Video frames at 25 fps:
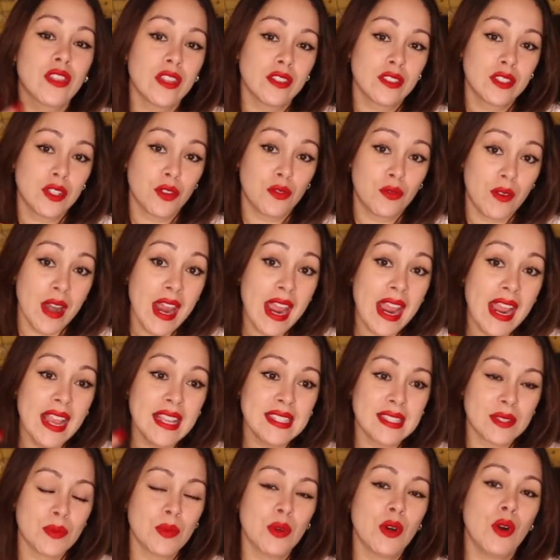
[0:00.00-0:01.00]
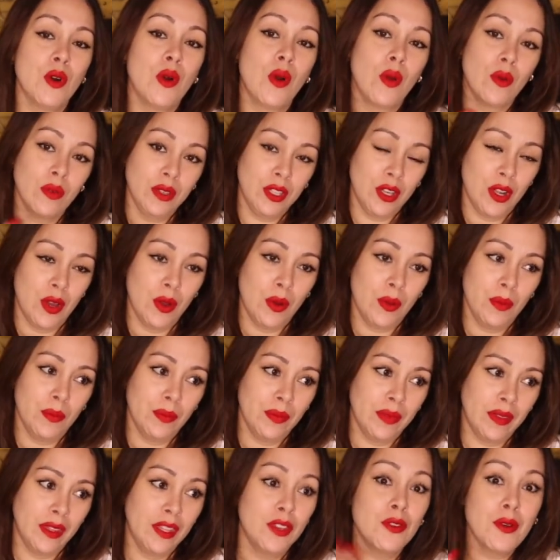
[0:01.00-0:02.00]
to raise will,
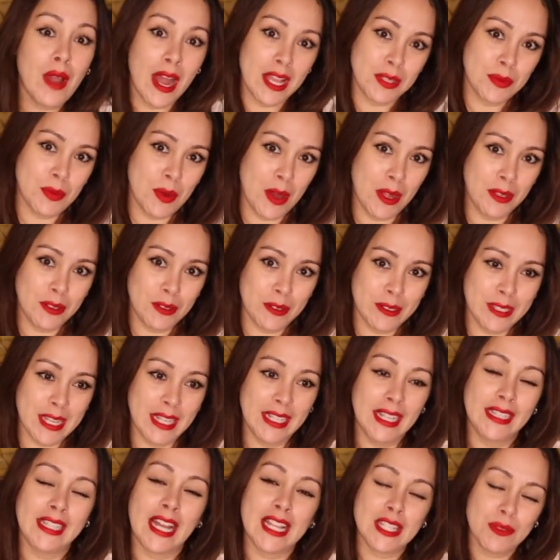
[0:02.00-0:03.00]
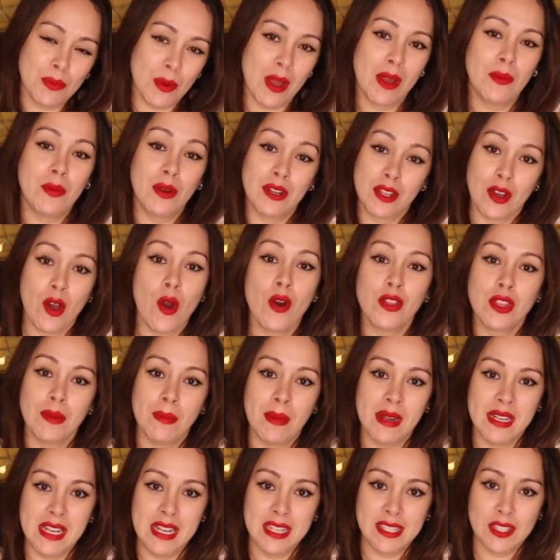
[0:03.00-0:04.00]
you guys will understand that that's where all the
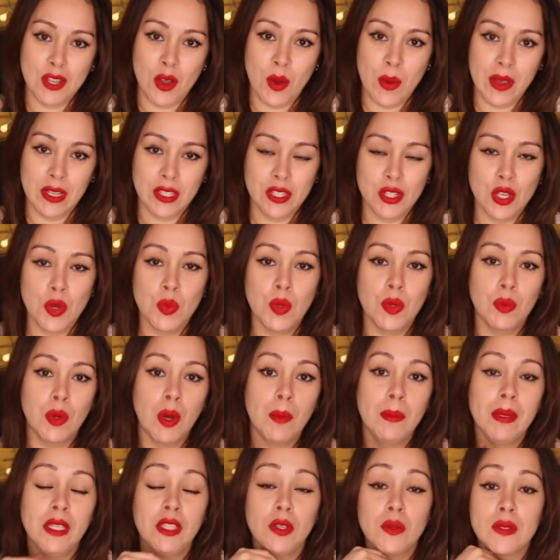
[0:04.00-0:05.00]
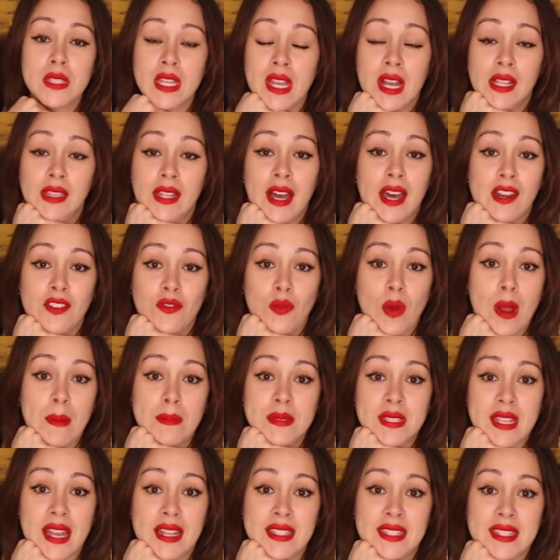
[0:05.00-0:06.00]
money is going to. We will be using a lot of
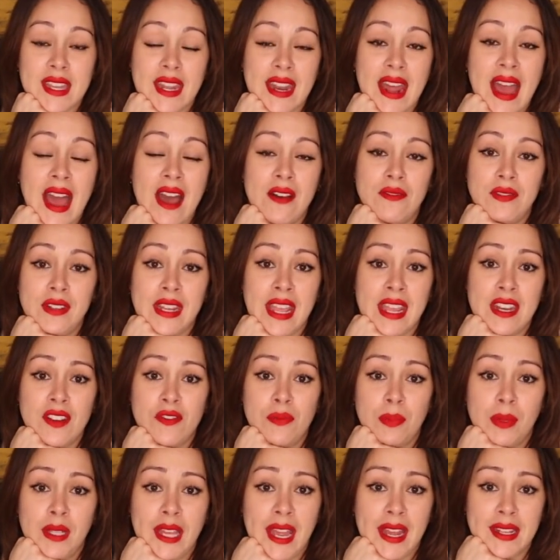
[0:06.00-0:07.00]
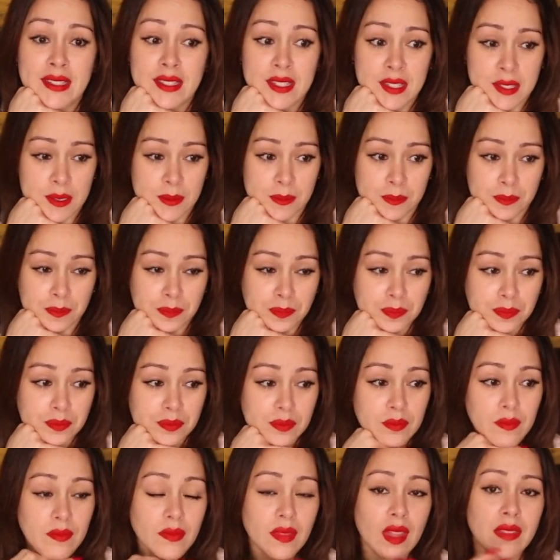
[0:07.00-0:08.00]
websites that have native plants
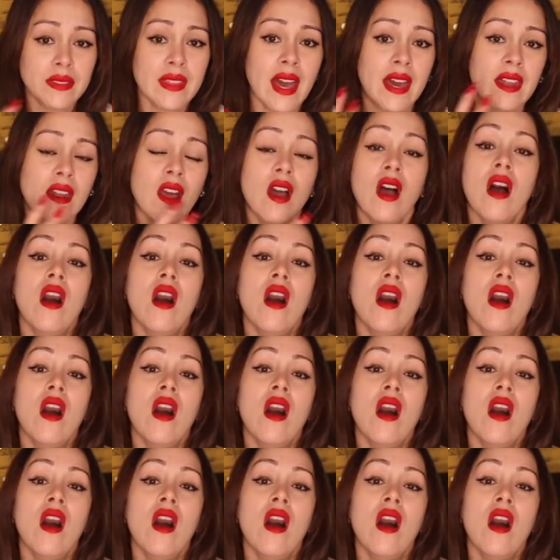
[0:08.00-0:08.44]
that